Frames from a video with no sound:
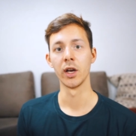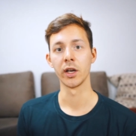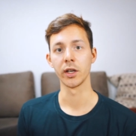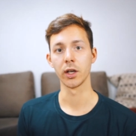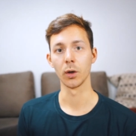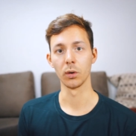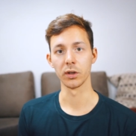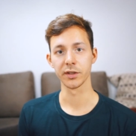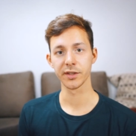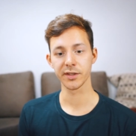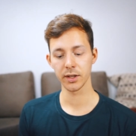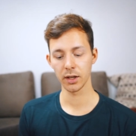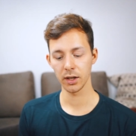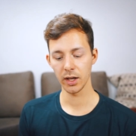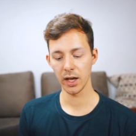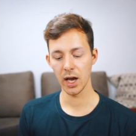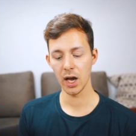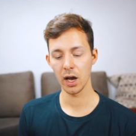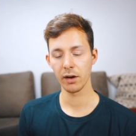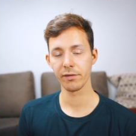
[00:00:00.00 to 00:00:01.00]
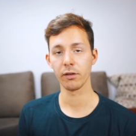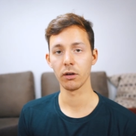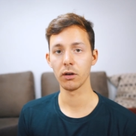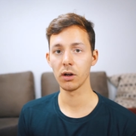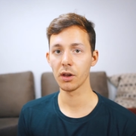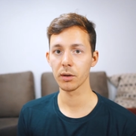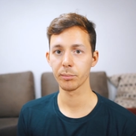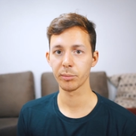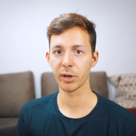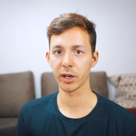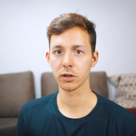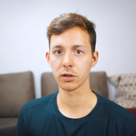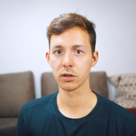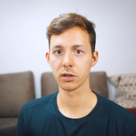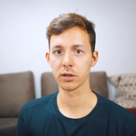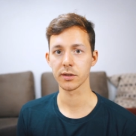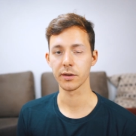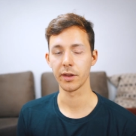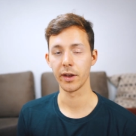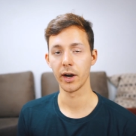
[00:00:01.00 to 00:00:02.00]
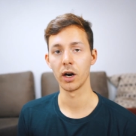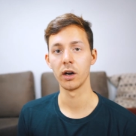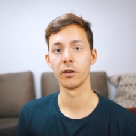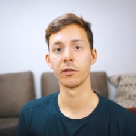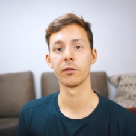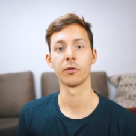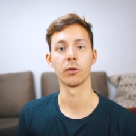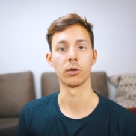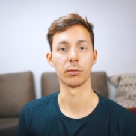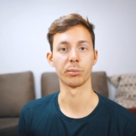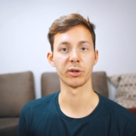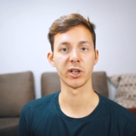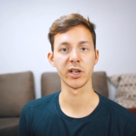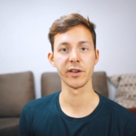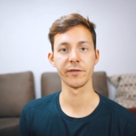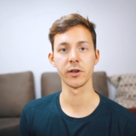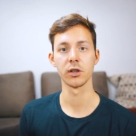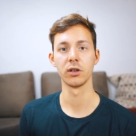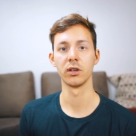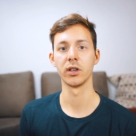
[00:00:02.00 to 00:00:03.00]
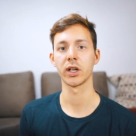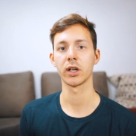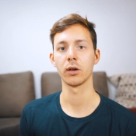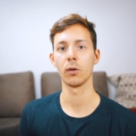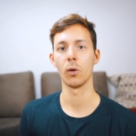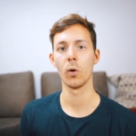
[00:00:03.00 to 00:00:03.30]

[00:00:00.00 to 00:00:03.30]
you will still have all the pictures there for previewing